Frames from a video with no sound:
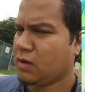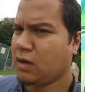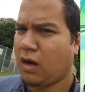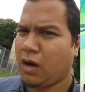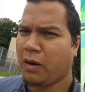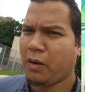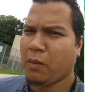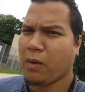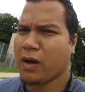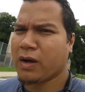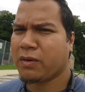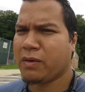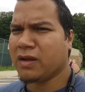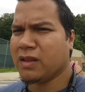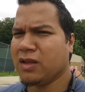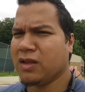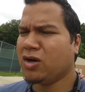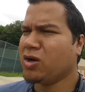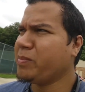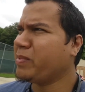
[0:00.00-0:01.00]
All right, walking around
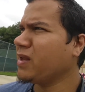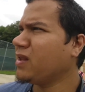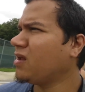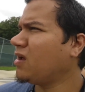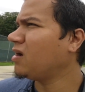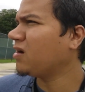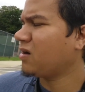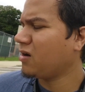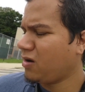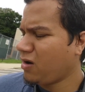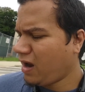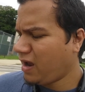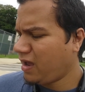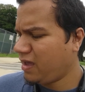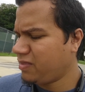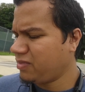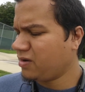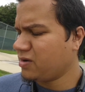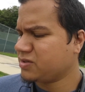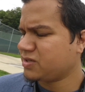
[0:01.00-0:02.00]
a little bit longer
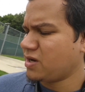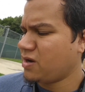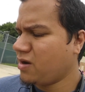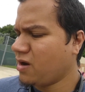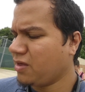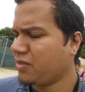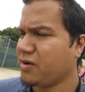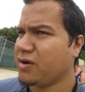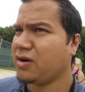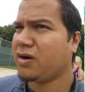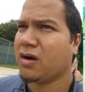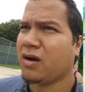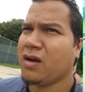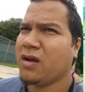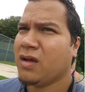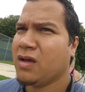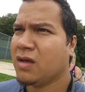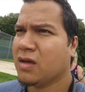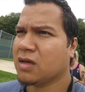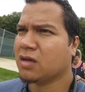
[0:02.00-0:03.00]
and there's another
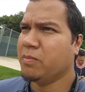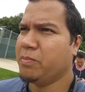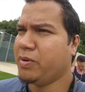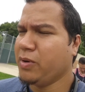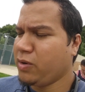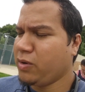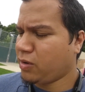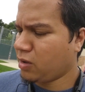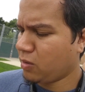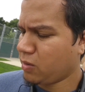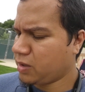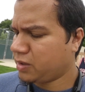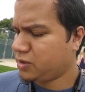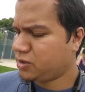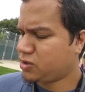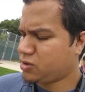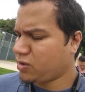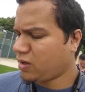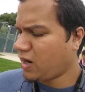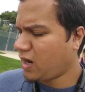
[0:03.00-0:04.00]
Kabuto on
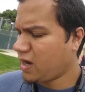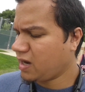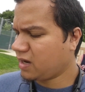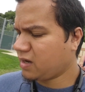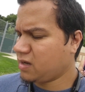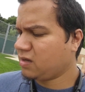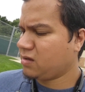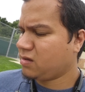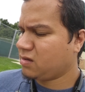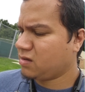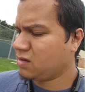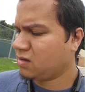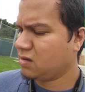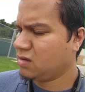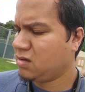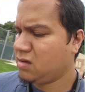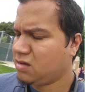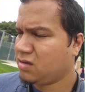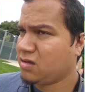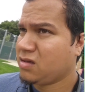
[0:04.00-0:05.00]
track.
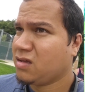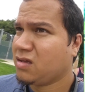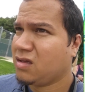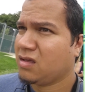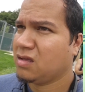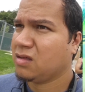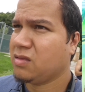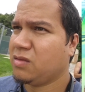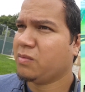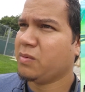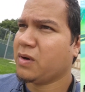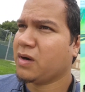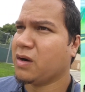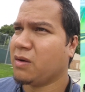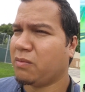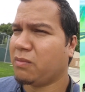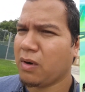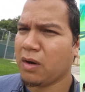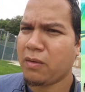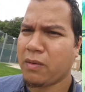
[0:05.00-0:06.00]
We're
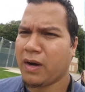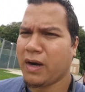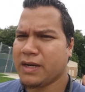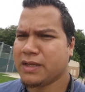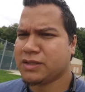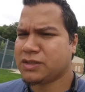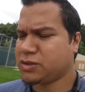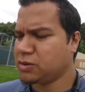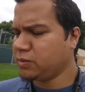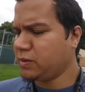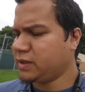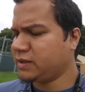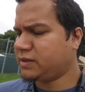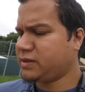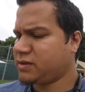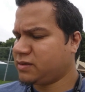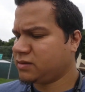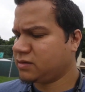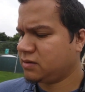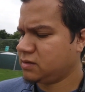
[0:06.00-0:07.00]
gonna run right into it.
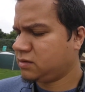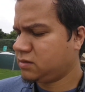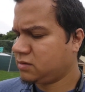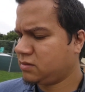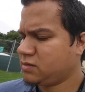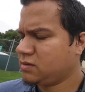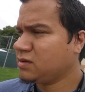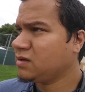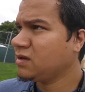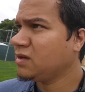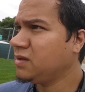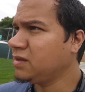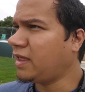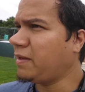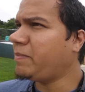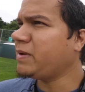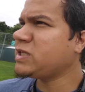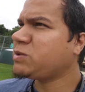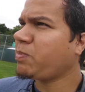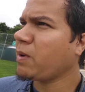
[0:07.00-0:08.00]
They've
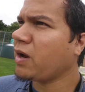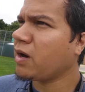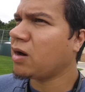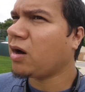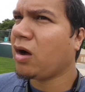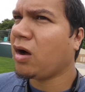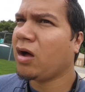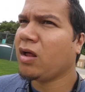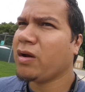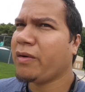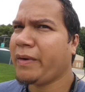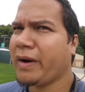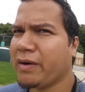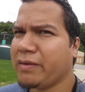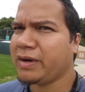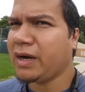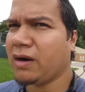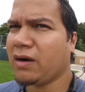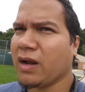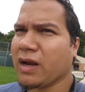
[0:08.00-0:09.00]
been spawning all around
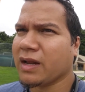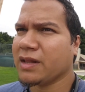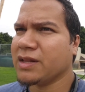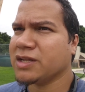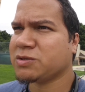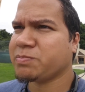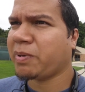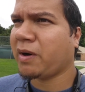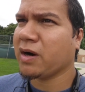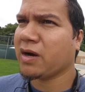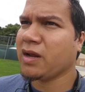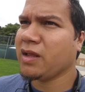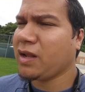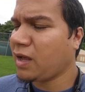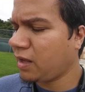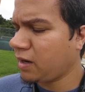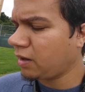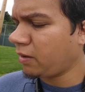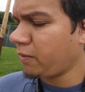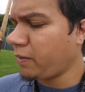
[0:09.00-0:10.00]
here, like in this parking
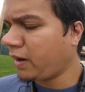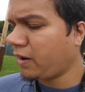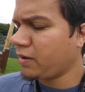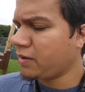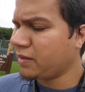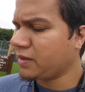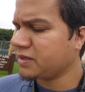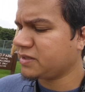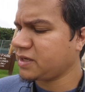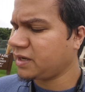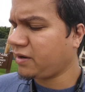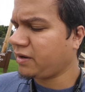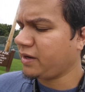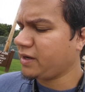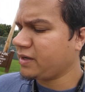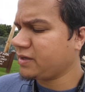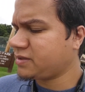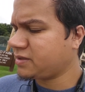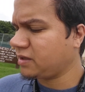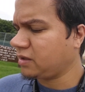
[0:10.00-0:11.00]
lot and around in this
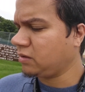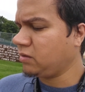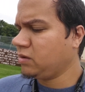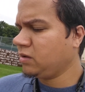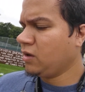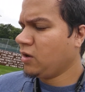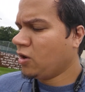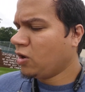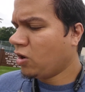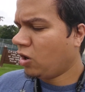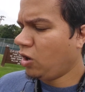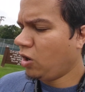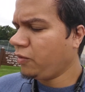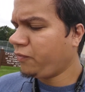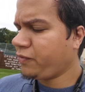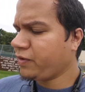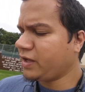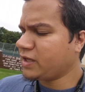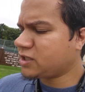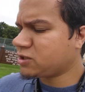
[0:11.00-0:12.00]
area, so
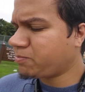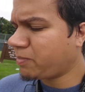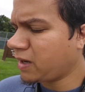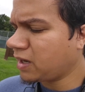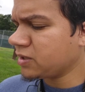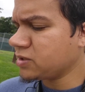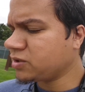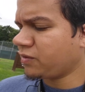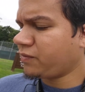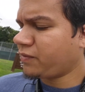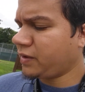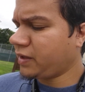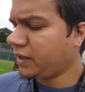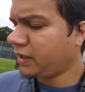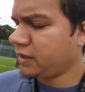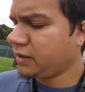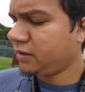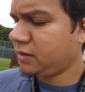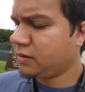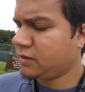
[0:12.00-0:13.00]
hopefully it spawns over here.